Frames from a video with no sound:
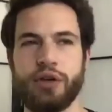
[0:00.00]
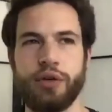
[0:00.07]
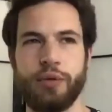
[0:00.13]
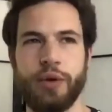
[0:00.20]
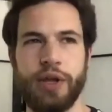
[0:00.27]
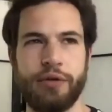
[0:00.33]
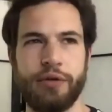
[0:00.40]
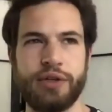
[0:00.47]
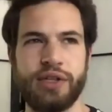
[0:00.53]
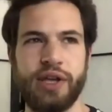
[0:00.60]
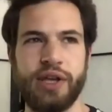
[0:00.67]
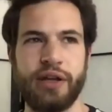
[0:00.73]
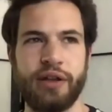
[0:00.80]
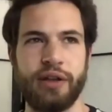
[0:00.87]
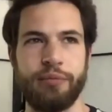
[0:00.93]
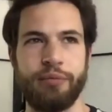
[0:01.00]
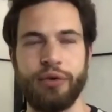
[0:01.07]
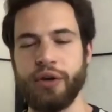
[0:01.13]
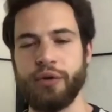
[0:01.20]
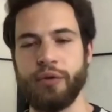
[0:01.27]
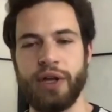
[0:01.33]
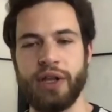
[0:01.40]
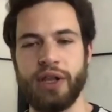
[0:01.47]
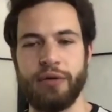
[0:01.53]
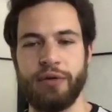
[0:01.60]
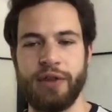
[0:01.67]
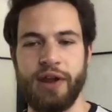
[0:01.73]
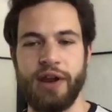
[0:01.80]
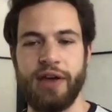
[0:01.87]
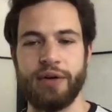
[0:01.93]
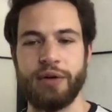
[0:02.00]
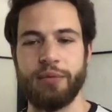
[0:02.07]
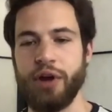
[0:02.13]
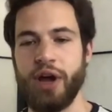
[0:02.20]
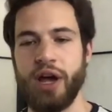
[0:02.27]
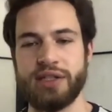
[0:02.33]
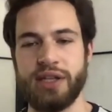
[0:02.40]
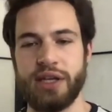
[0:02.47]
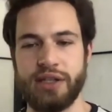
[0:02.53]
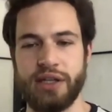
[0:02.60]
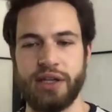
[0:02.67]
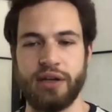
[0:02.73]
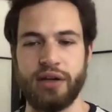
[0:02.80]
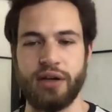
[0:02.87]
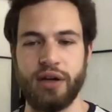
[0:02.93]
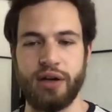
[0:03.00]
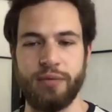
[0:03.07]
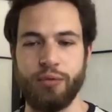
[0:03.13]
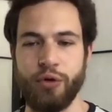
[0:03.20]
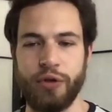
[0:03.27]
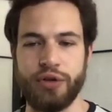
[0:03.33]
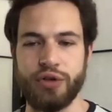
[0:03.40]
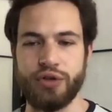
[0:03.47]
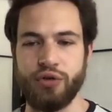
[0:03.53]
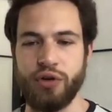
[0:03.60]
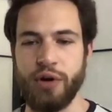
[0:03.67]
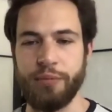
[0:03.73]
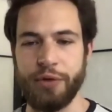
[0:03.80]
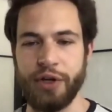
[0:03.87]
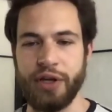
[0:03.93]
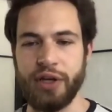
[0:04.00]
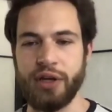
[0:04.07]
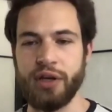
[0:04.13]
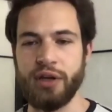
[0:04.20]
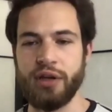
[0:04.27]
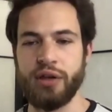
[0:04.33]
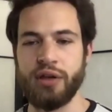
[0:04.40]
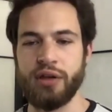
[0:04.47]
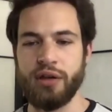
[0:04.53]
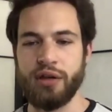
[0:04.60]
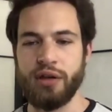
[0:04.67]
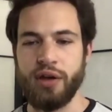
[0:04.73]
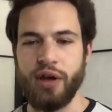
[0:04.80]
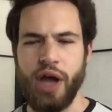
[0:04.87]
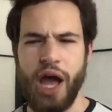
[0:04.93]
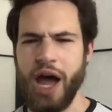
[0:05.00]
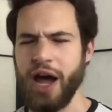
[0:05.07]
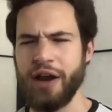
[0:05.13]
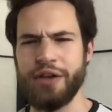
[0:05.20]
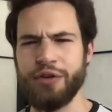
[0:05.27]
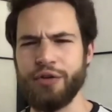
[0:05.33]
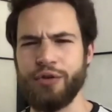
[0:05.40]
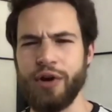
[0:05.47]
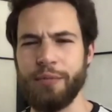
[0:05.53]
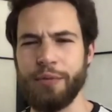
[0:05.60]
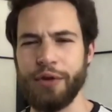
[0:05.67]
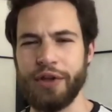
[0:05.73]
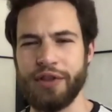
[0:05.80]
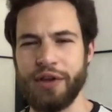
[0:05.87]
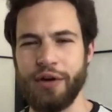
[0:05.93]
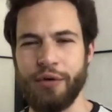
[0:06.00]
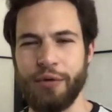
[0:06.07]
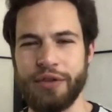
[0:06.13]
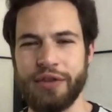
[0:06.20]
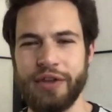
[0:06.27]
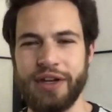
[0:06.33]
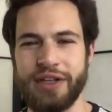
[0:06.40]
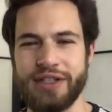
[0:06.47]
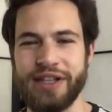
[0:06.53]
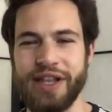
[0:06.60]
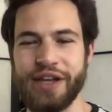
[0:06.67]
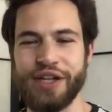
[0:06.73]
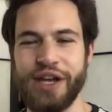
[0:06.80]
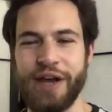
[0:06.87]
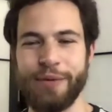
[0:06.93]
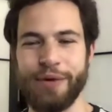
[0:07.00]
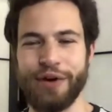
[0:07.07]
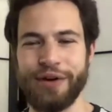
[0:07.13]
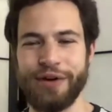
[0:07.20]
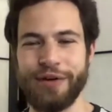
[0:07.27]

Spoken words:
way to recycle it pretty quickly without having to process it more than just crumbling it. Yeah. How do you crumble it though? With a sledgehammer?